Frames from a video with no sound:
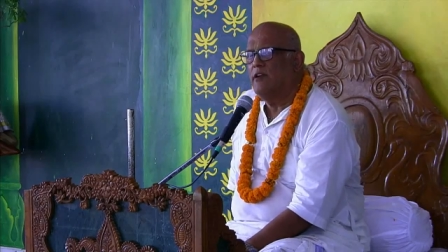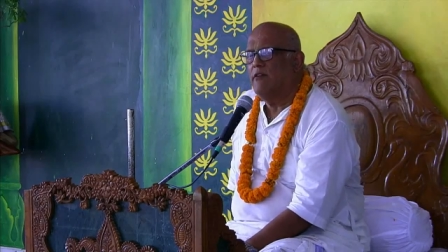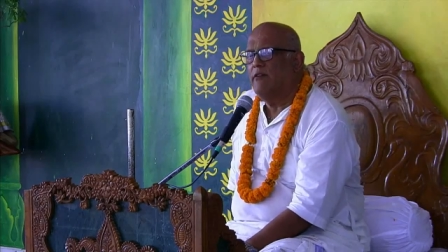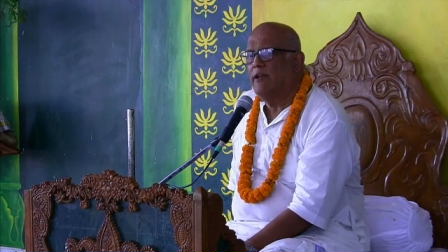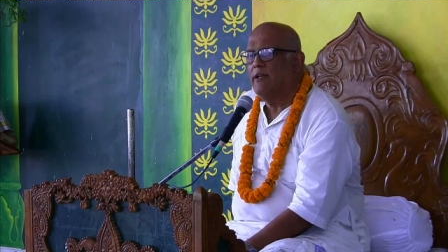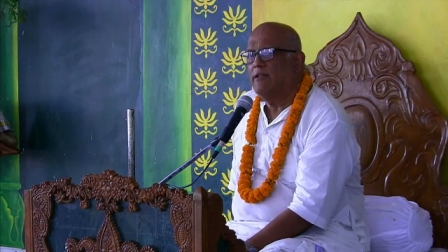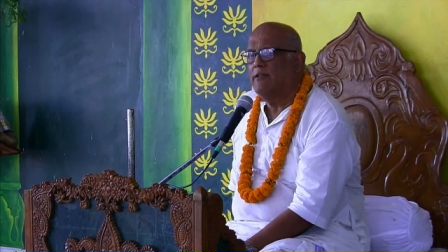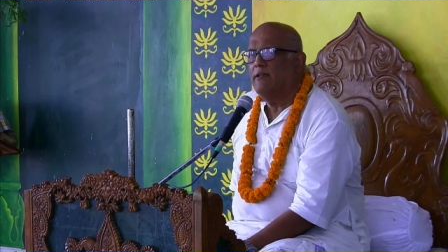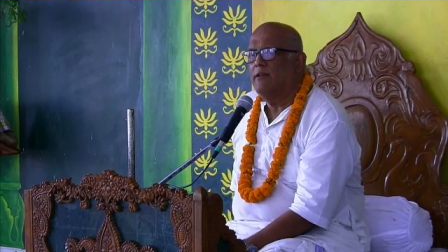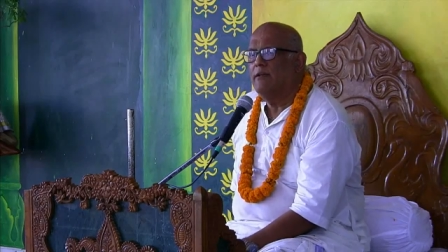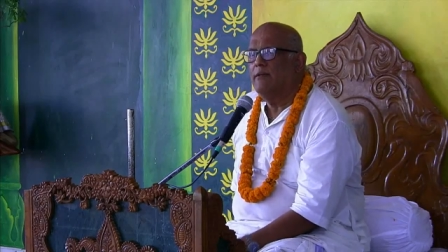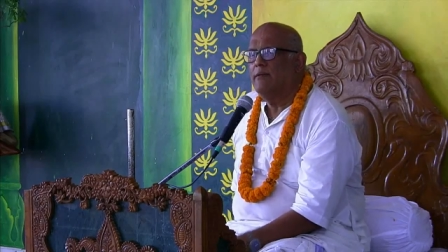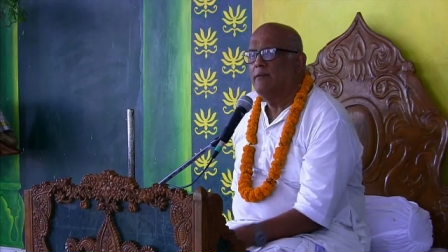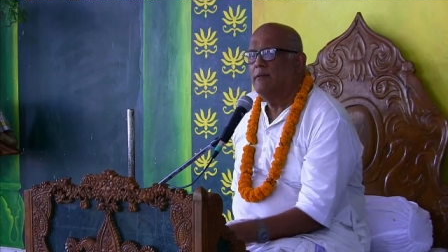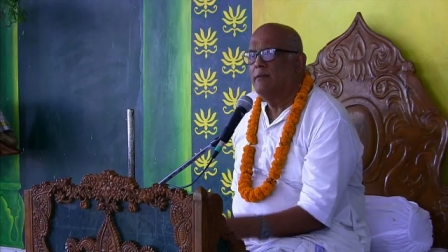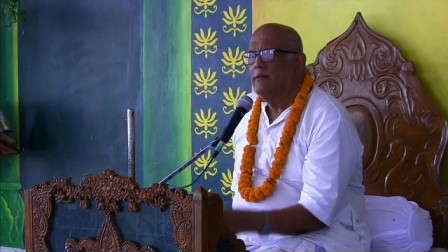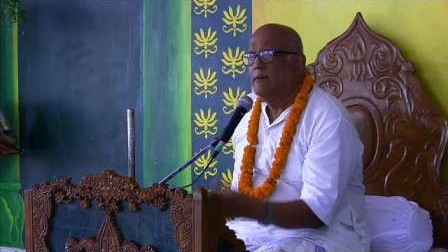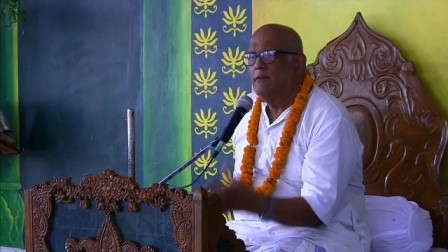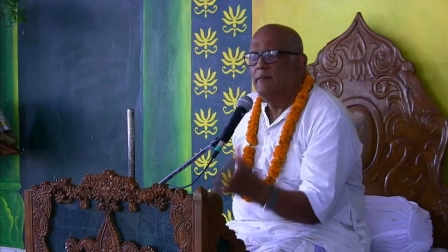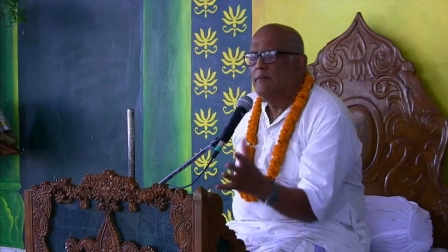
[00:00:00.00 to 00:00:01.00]
director,
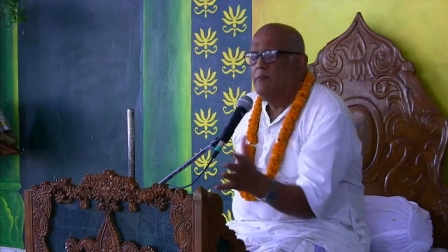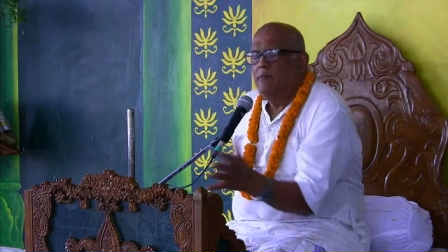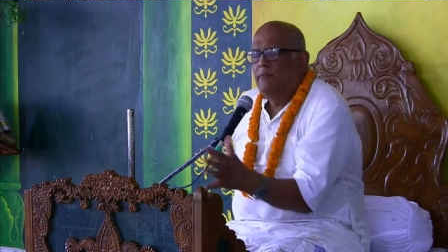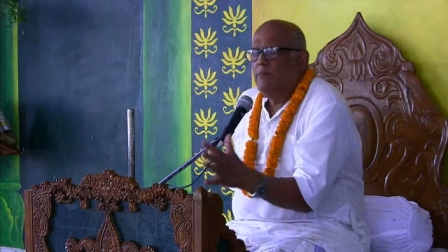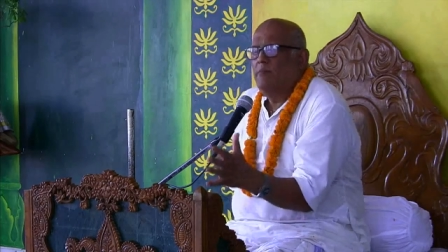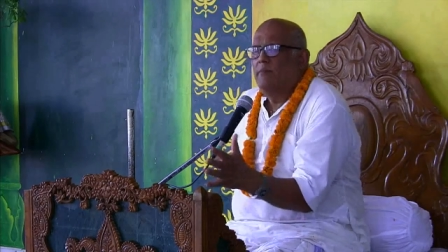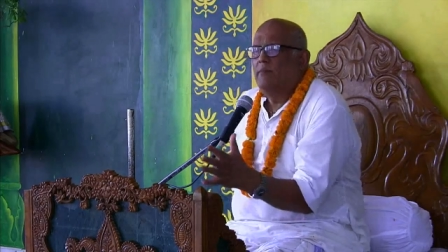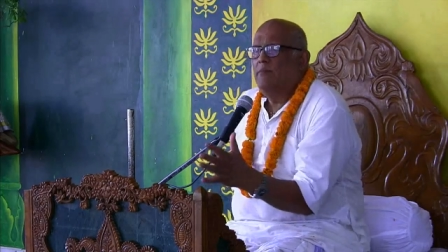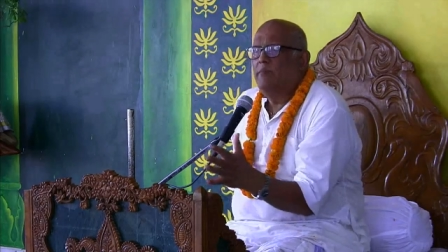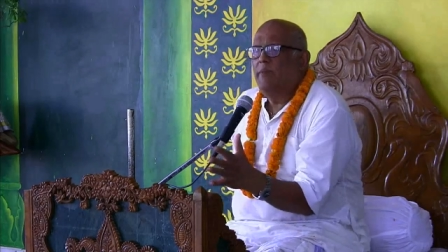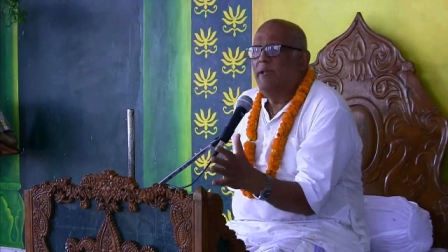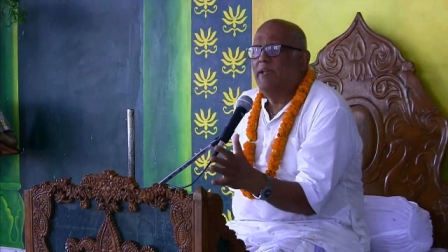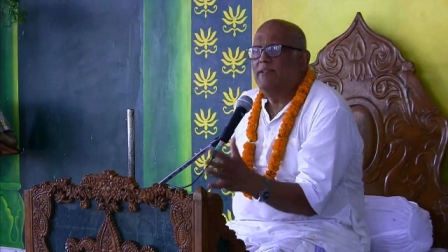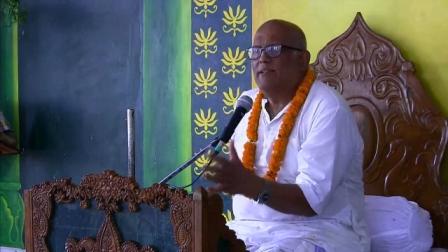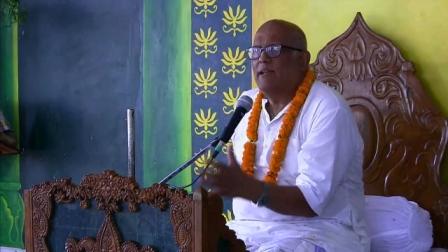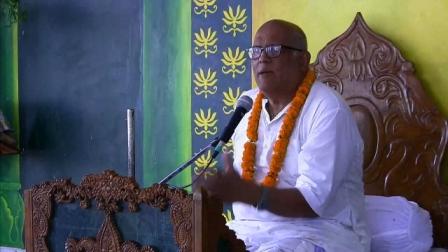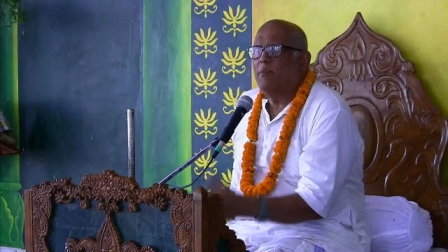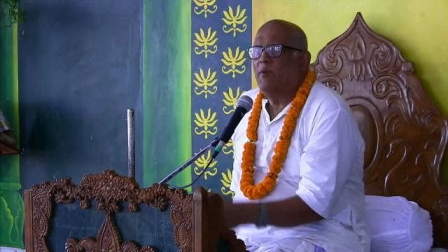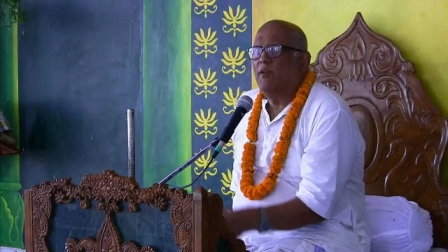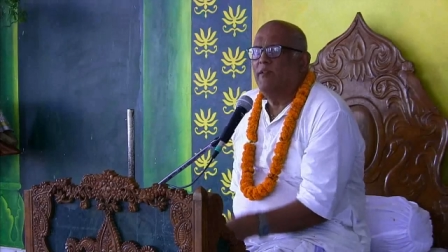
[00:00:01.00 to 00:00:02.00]

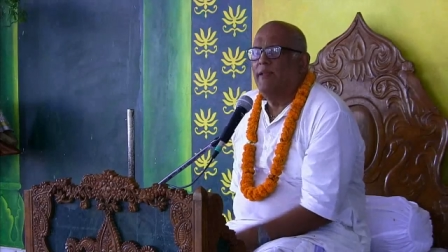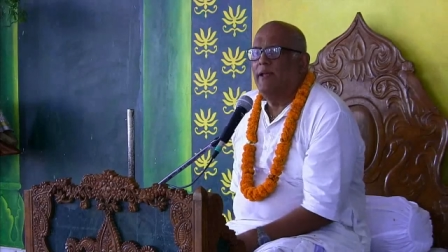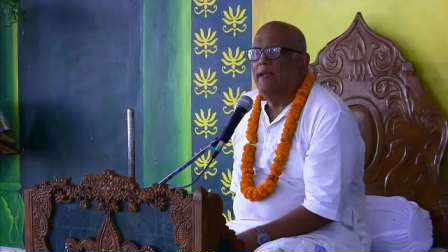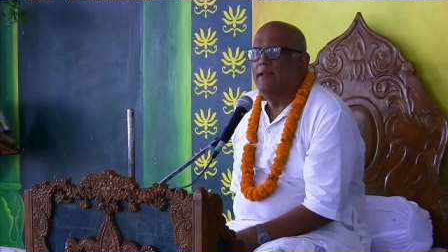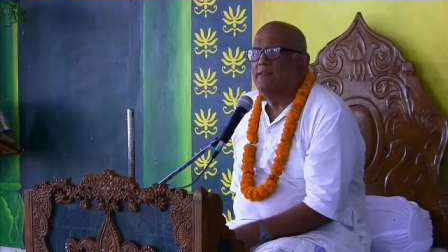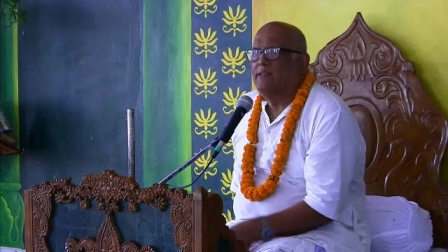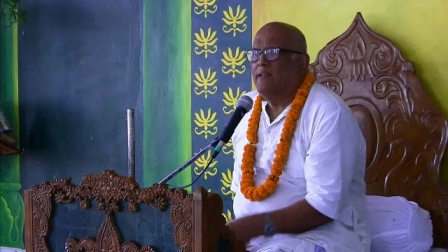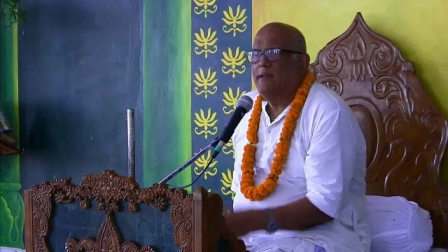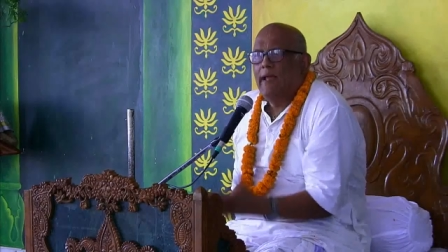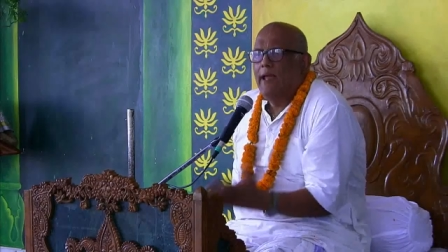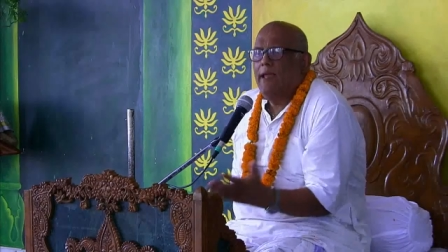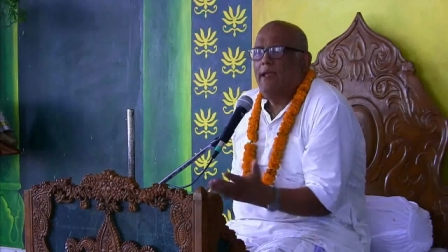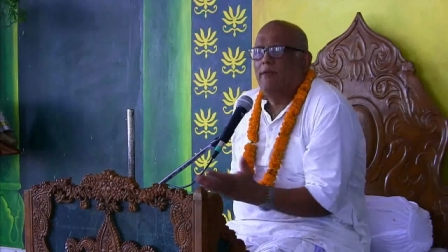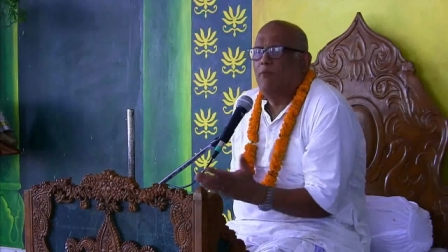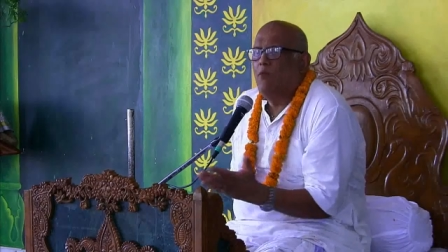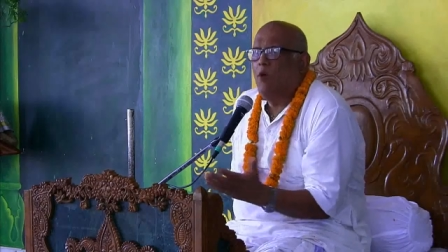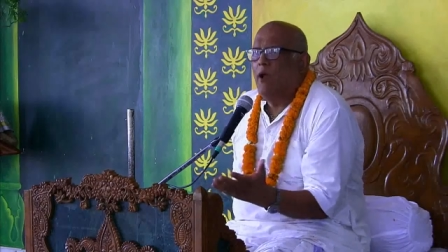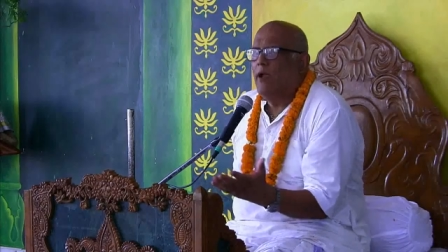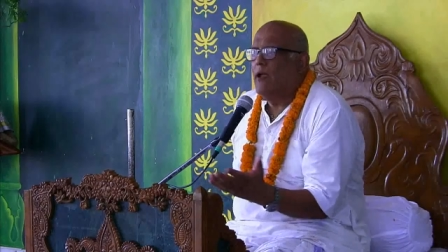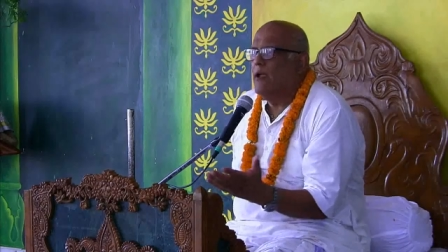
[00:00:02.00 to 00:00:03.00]
picked up on that and said,
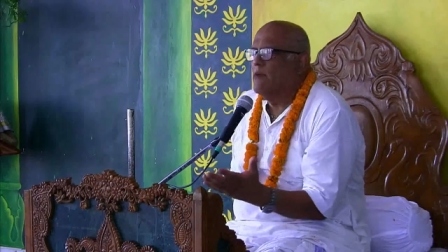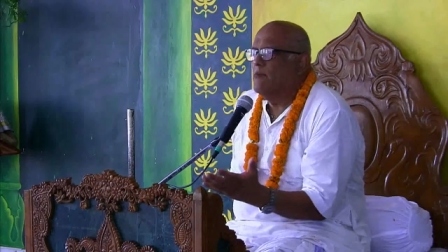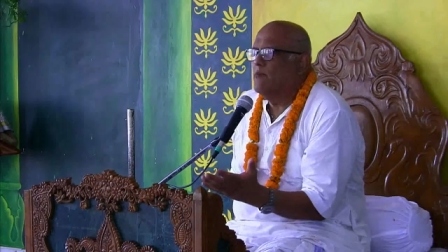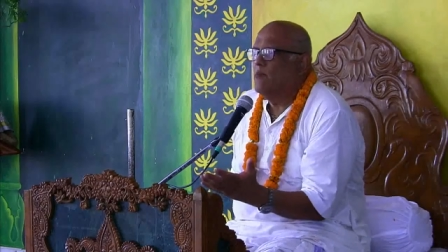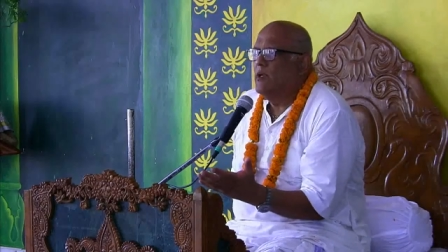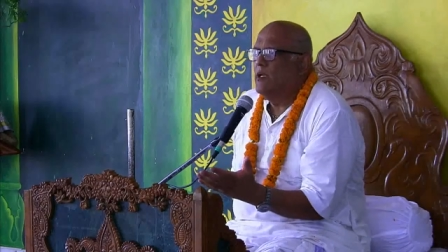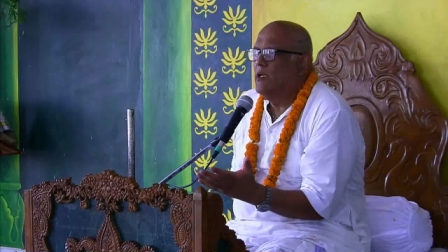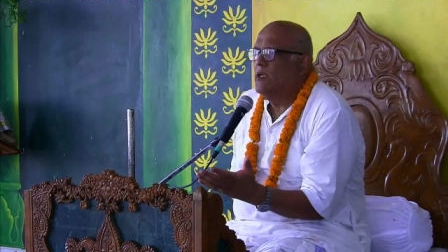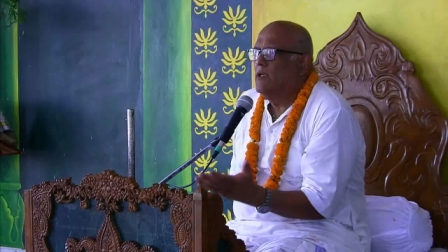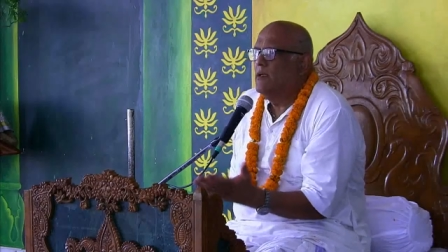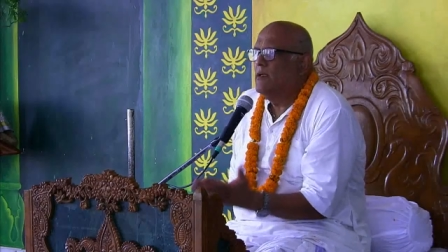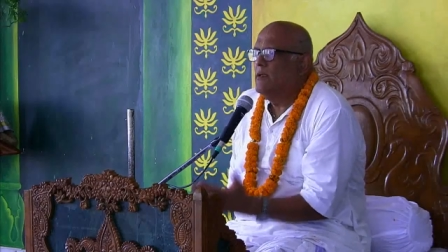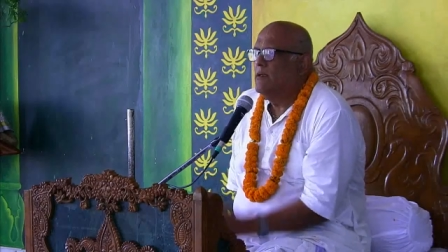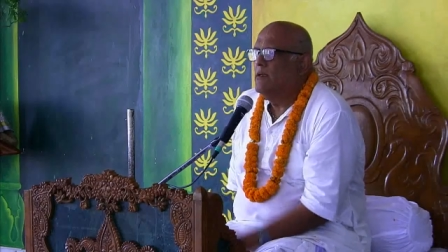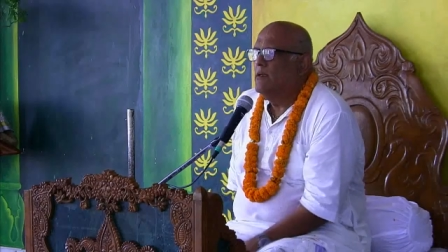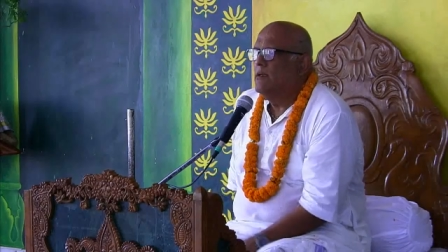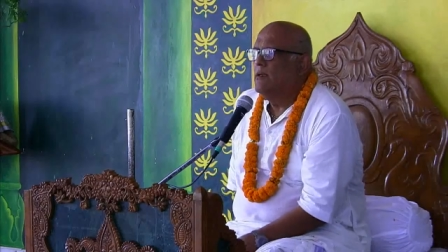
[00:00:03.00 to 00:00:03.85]
hey, why aren't we,